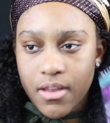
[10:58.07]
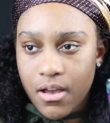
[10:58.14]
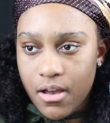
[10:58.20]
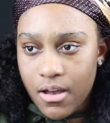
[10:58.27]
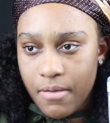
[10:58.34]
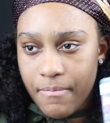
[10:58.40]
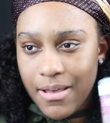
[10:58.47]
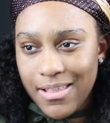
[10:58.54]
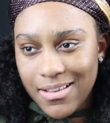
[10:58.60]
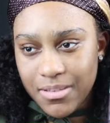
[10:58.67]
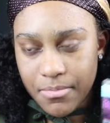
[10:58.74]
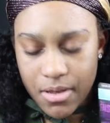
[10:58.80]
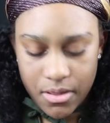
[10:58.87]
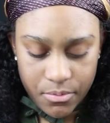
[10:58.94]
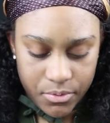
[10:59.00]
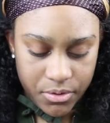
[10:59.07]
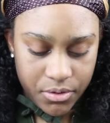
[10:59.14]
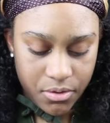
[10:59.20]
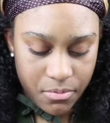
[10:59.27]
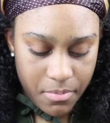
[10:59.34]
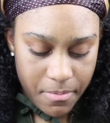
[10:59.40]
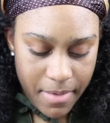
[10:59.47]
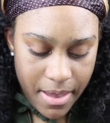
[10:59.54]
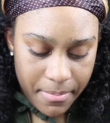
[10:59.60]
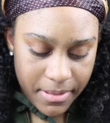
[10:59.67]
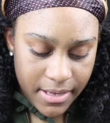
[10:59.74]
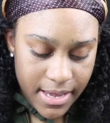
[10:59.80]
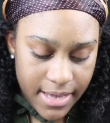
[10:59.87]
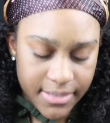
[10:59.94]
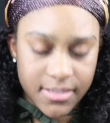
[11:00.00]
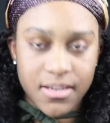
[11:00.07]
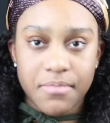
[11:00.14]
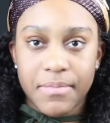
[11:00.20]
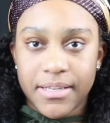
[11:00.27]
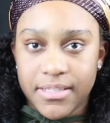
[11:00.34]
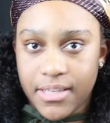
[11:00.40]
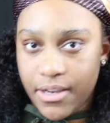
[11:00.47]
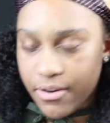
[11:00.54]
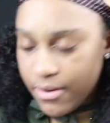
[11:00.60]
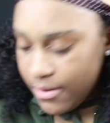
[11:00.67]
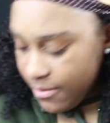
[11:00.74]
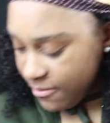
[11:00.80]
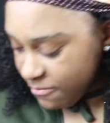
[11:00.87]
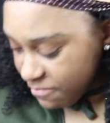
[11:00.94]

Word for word: I like some other ones too, but Maybelline has good mascara.